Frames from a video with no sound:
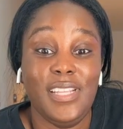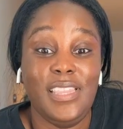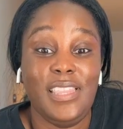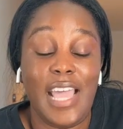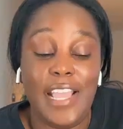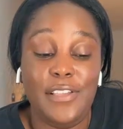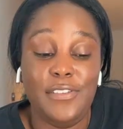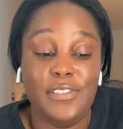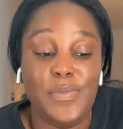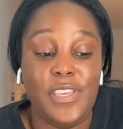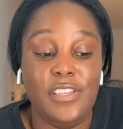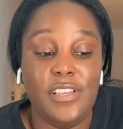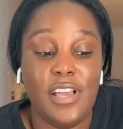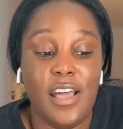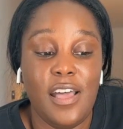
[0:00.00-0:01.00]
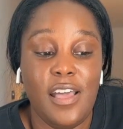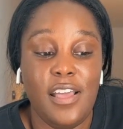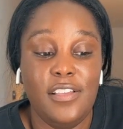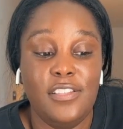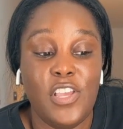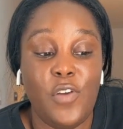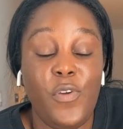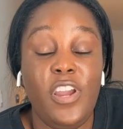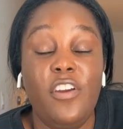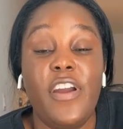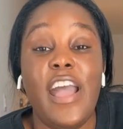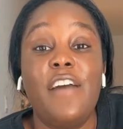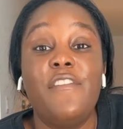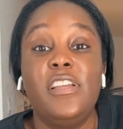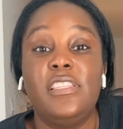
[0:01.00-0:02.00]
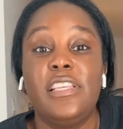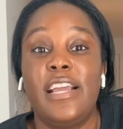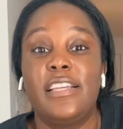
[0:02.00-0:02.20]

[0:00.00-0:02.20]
That used to be uh, Zoe Kravitz's